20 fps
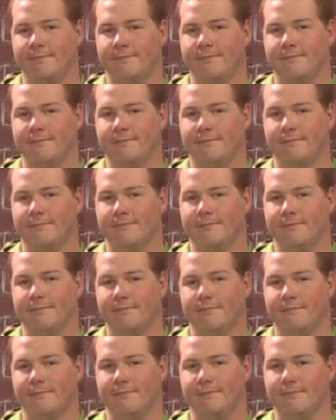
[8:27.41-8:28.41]

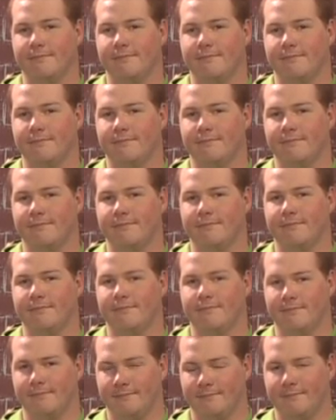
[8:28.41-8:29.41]

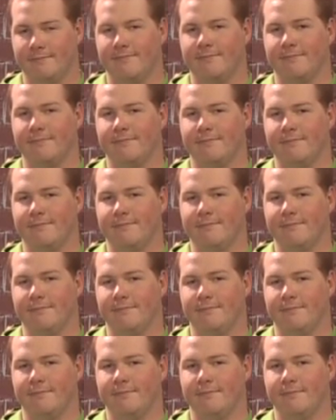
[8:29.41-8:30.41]

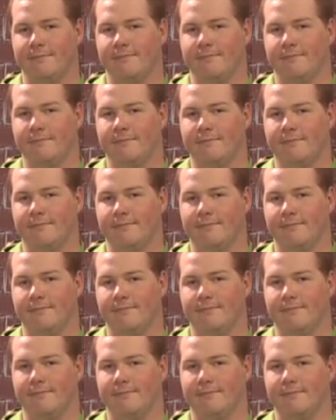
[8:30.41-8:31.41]

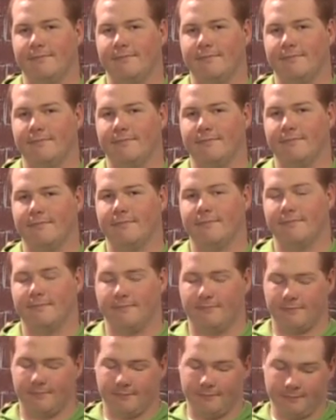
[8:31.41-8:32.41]

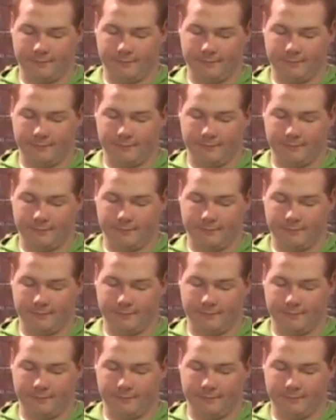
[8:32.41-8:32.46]
This person isn't speaking.